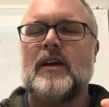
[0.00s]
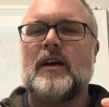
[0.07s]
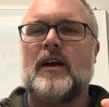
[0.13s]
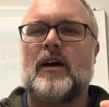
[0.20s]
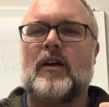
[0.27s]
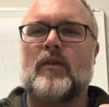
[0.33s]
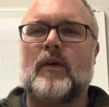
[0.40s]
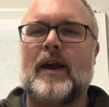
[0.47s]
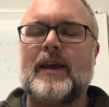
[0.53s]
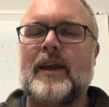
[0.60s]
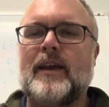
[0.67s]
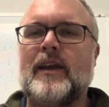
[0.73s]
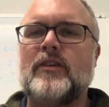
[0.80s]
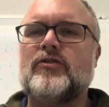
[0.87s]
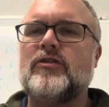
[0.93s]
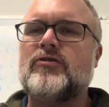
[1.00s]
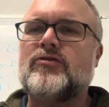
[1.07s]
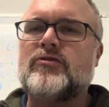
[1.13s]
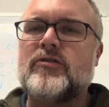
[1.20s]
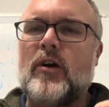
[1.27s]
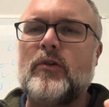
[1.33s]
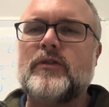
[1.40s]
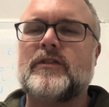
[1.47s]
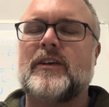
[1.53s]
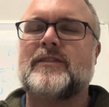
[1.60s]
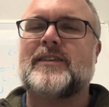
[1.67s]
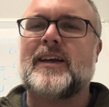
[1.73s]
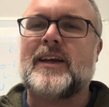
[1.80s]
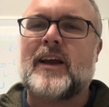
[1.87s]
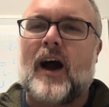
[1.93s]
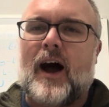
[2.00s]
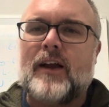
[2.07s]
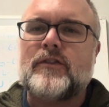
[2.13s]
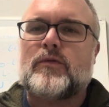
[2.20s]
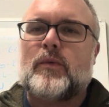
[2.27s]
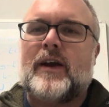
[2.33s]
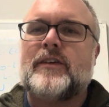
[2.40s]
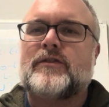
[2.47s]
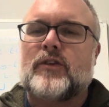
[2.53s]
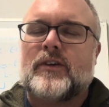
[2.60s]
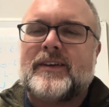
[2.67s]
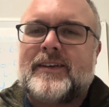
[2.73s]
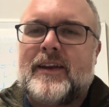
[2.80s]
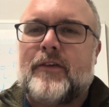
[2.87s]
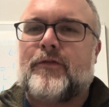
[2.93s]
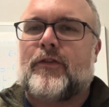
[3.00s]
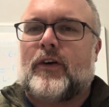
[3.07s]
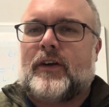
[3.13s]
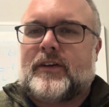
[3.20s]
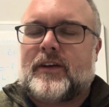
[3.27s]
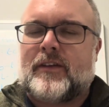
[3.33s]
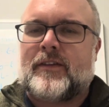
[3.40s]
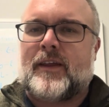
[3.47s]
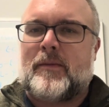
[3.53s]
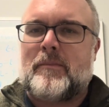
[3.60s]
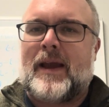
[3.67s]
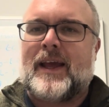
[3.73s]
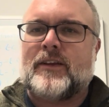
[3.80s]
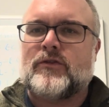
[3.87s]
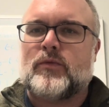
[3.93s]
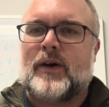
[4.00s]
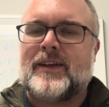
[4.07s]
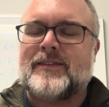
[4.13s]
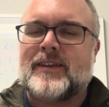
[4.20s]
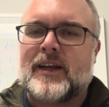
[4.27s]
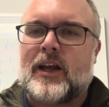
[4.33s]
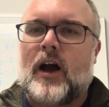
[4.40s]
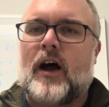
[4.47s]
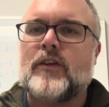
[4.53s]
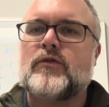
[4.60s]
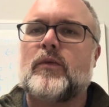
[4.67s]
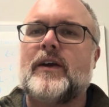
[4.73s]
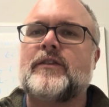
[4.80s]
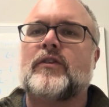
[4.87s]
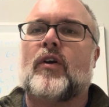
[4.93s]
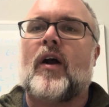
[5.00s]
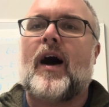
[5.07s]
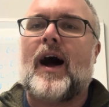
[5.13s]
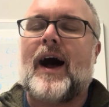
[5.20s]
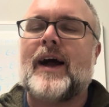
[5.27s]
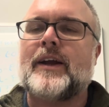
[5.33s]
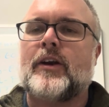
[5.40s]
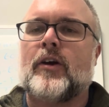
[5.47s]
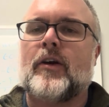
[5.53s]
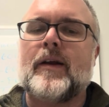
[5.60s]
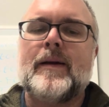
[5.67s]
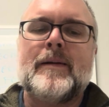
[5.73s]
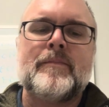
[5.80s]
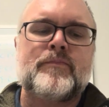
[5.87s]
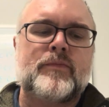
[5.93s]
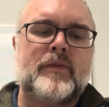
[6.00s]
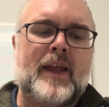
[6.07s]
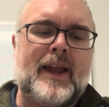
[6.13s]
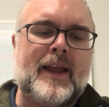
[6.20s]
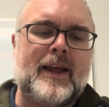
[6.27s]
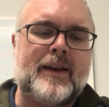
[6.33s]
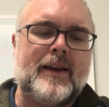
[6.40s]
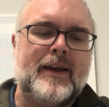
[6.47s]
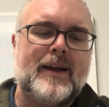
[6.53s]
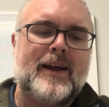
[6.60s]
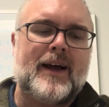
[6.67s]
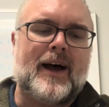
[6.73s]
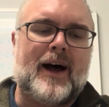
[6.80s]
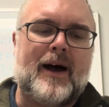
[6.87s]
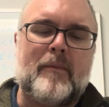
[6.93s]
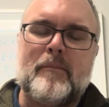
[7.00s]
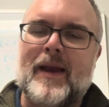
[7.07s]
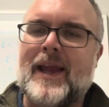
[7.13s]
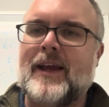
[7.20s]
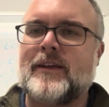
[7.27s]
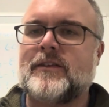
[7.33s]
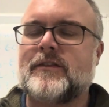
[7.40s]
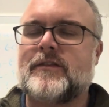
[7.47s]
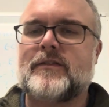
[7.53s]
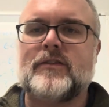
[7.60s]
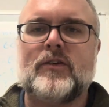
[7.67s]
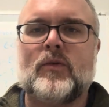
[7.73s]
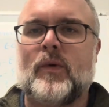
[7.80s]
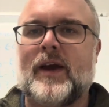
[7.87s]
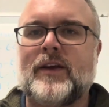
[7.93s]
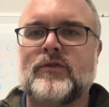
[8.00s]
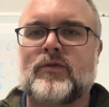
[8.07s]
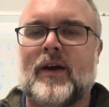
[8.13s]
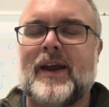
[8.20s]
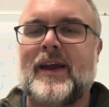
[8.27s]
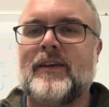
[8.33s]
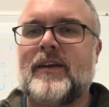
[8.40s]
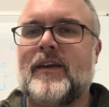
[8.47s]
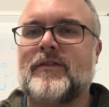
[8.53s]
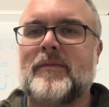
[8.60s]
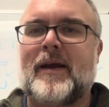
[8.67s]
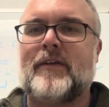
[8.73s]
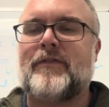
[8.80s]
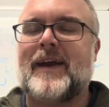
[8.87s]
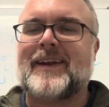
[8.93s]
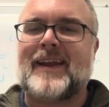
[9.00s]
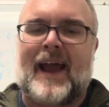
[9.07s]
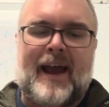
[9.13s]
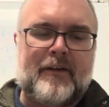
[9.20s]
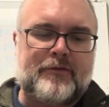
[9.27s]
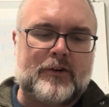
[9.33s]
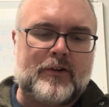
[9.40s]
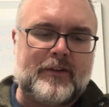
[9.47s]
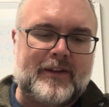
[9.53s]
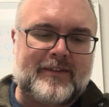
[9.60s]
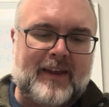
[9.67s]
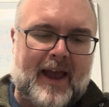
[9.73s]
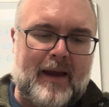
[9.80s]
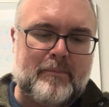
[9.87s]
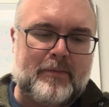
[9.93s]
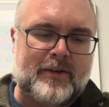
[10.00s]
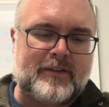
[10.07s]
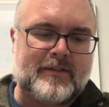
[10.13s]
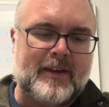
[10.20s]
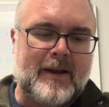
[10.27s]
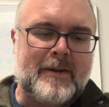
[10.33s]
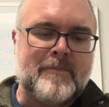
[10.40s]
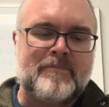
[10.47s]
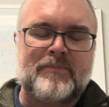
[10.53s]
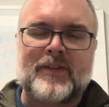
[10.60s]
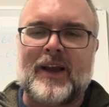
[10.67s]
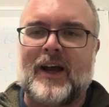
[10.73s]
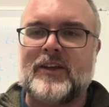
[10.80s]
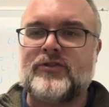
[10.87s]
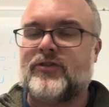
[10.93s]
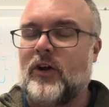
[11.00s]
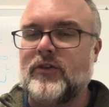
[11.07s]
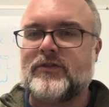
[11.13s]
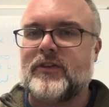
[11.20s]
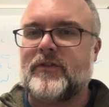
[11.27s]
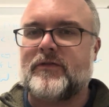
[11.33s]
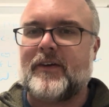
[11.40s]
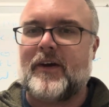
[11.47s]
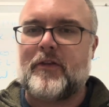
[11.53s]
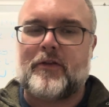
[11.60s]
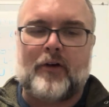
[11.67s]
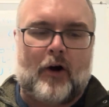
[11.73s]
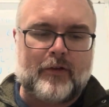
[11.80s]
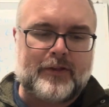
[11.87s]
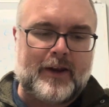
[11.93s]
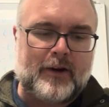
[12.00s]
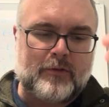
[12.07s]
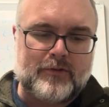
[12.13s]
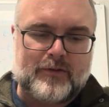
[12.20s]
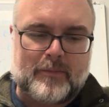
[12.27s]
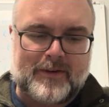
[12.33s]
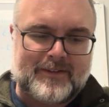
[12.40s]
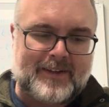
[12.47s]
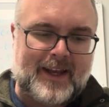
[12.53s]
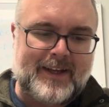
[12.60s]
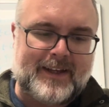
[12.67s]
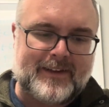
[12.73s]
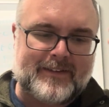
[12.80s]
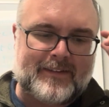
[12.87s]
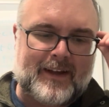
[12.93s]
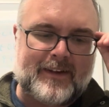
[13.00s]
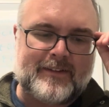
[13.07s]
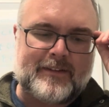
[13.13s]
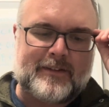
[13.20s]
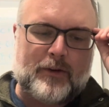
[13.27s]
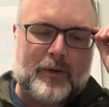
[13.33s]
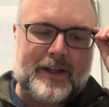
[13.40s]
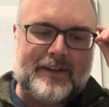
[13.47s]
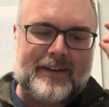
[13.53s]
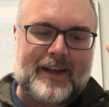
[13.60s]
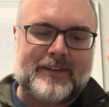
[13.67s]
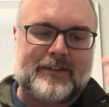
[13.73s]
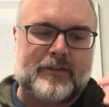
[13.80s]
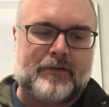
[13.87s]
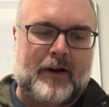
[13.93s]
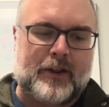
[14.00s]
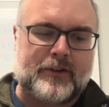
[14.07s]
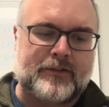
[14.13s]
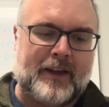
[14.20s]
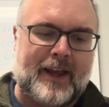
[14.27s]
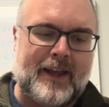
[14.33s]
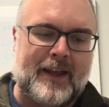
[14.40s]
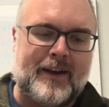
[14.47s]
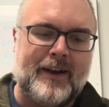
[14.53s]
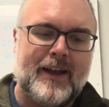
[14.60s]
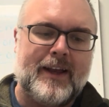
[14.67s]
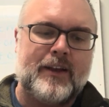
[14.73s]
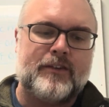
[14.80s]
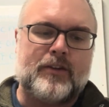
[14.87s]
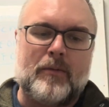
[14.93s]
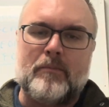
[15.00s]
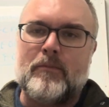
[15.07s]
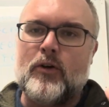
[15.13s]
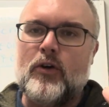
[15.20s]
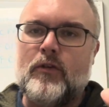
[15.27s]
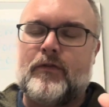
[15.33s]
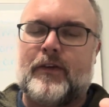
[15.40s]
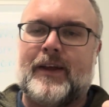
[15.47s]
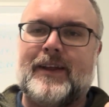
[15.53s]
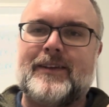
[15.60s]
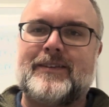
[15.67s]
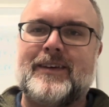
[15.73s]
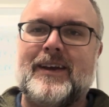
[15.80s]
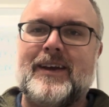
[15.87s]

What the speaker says: Right? It just shows us that God's ways are different than man's ways, that God's ways are higher than man's ways, right? As a matter of fact, after this happens, Joseph thought that it was a mistake, it says, and so he takes his father's hand to move it,